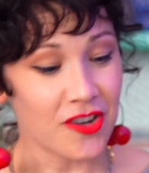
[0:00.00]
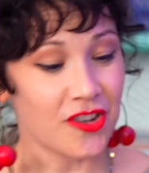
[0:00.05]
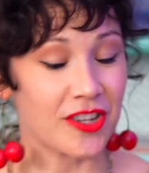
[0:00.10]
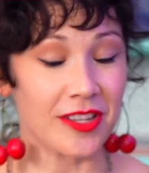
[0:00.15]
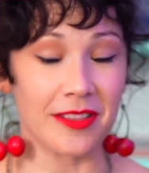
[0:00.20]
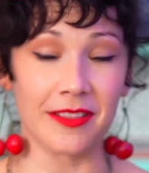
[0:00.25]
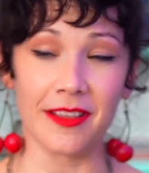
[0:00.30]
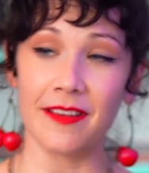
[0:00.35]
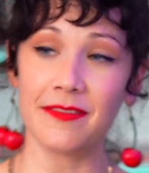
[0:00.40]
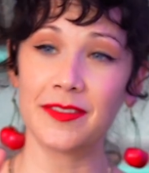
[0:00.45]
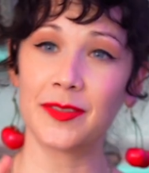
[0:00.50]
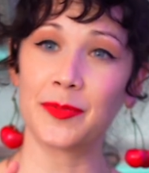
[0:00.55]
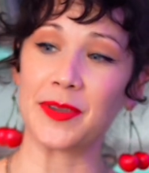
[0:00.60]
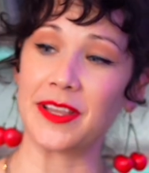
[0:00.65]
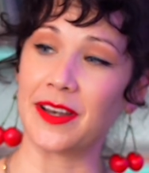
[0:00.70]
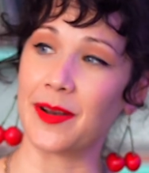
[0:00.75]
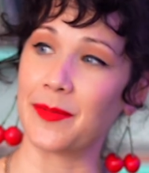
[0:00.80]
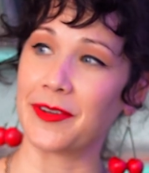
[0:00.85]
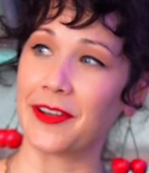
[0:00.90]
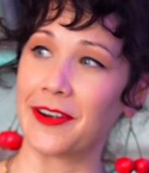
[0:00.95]
She loves
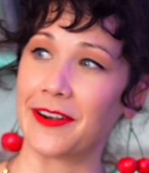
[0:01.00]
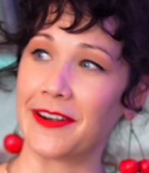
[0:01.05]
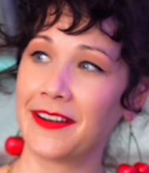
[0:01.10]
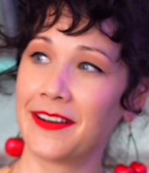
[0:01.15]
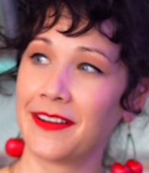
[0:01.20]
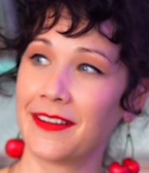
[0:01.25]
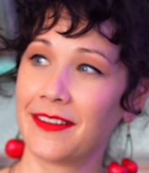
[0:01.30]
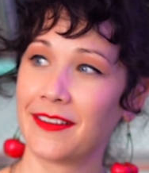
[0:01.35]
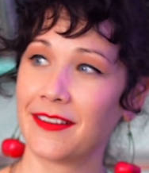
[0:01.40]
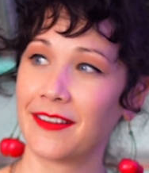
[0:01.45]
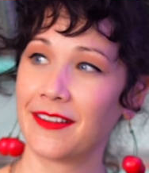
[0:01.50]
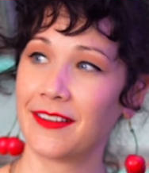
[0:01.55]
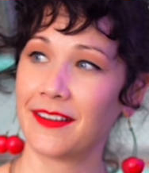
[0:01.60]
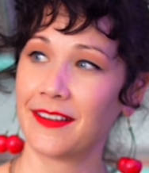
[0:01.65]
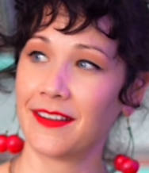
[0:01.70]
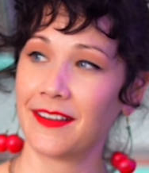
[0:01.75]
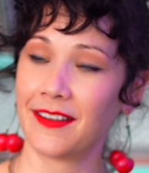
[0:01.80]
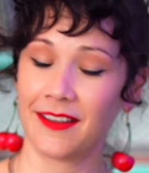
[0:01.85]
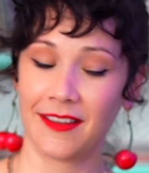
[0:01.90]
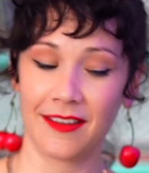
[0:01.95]
peanut butter.
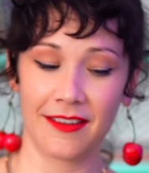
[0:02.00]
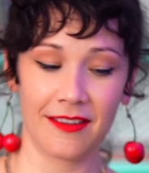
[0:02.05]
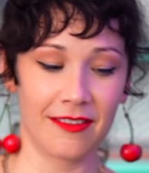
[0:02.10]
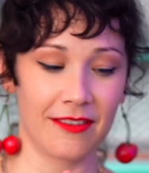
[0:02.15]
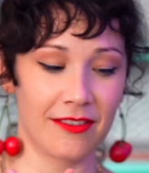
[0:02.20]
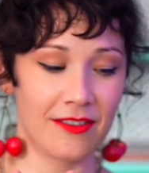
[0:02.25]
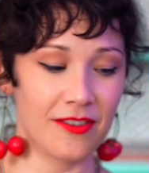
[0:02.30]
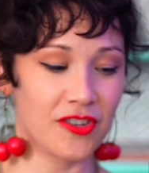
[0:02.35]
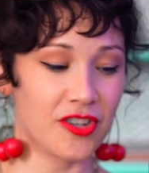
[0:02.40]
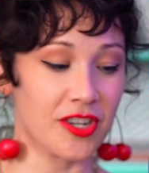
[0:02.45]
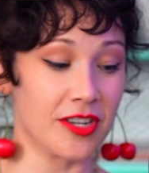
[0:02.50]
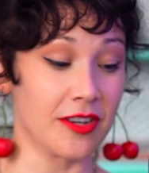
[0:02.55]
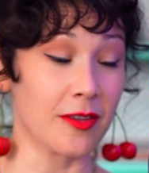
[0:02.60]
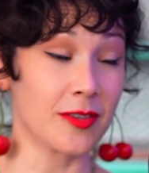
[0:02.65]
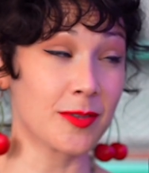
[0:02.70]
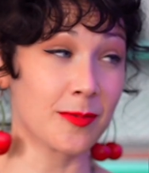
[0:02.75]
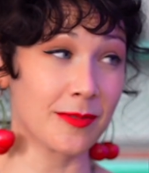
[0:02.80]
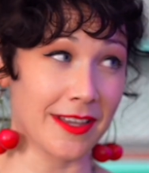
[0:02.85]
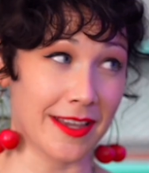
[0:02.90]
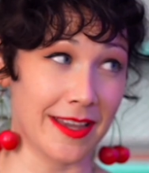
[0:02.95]
She
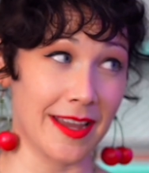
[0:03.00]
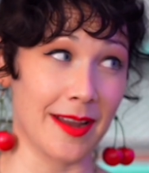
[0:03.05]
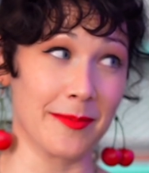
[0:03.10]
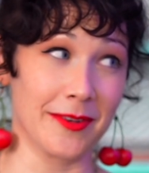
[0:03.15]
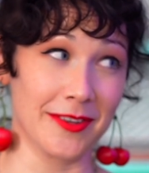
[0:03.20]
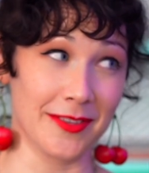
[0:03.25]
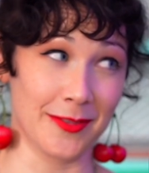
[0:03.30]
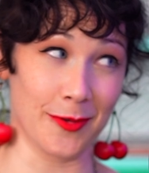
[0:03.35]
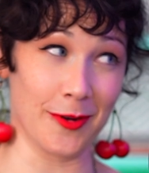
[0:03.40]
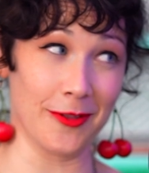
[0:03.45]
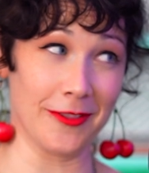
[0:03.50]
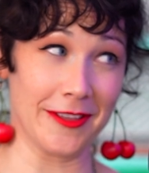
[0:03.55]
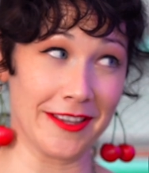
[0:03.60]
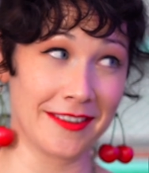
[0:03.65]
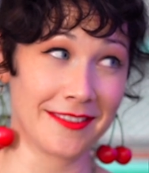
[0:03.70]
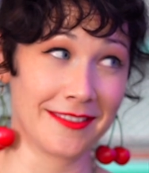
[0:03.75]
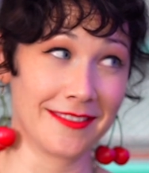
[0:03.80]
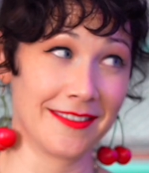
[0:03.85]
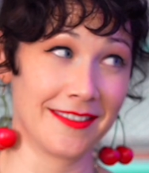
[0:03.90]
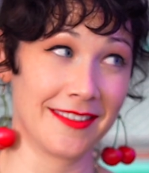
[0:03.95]
knows when the camera is
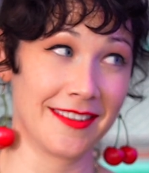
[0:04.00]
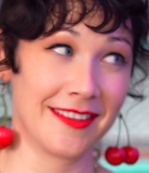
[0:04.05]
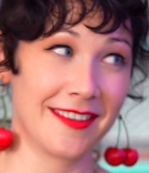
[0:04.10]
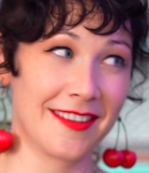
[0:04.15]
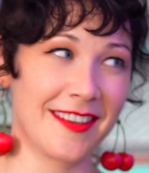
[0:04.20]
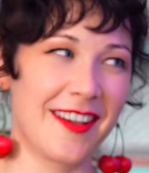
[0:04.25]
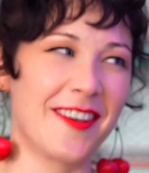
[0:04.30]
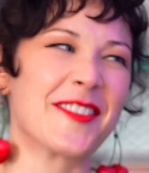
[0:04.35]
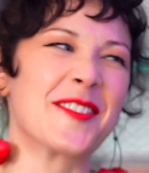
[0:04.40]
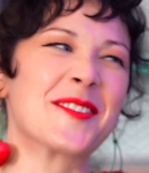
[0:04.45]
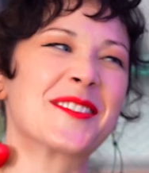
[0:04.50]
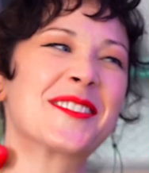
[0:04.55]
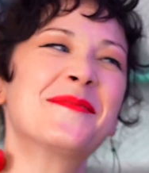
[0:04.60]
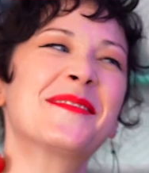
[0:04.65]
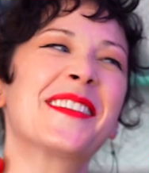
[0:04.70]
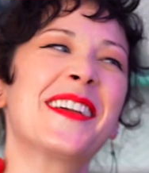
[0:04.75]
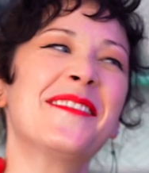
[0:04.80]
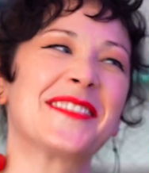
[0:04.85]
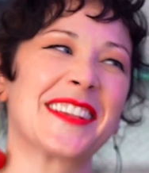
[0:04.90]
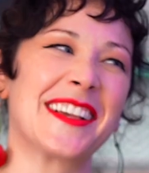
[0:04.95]
rolling although
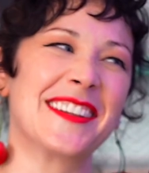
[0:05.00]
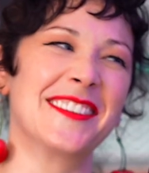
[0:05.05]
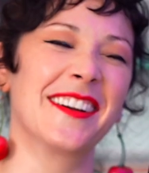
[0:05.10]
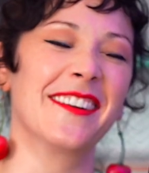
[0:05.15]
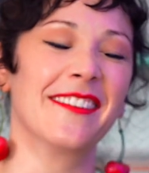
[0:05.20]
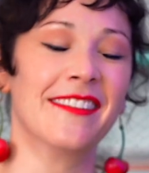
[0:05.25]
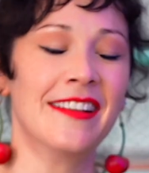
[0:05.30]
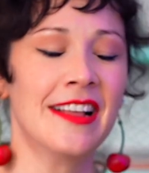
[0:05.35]
sometimes I don't.